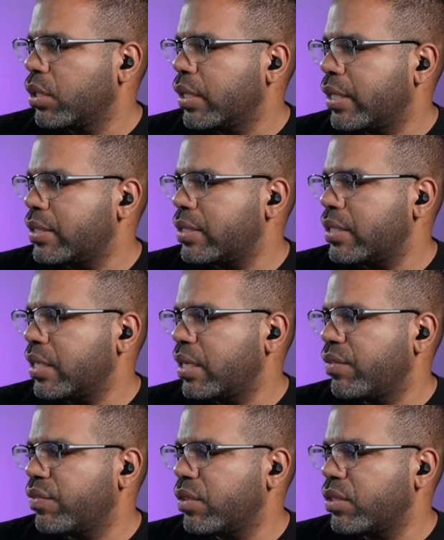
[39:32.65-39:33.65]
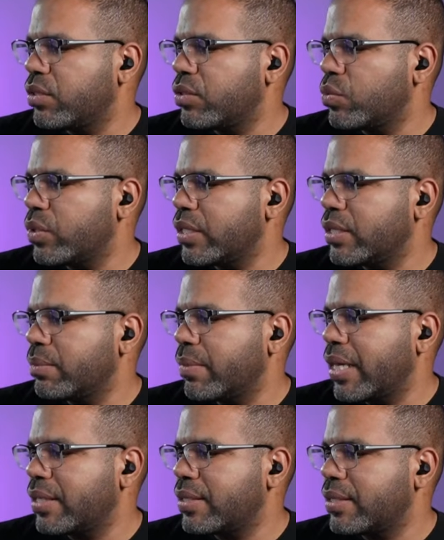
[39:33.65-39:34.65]
Let's see if this risk
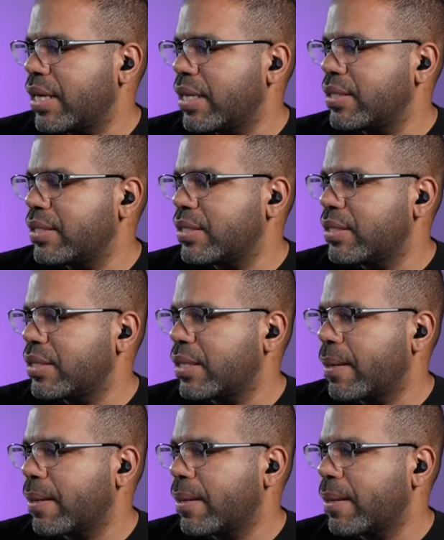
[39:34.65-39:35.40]
makes sense.